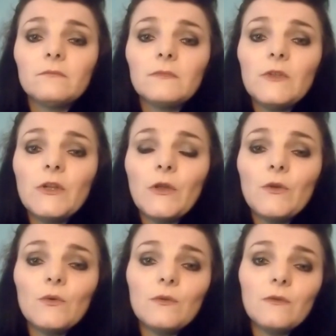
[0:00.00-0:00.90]

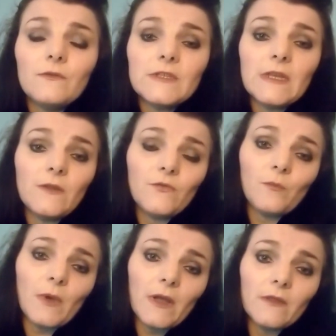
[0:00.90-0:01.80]
you'll have seen
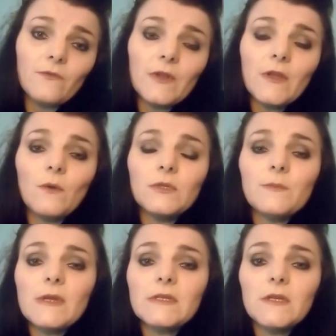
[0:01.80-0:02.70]
from my other video on
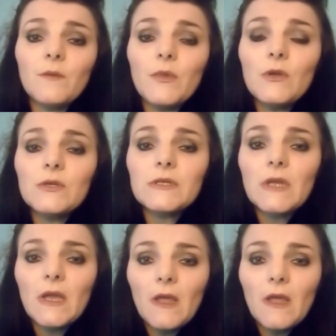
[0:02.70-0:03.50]
domestic abuse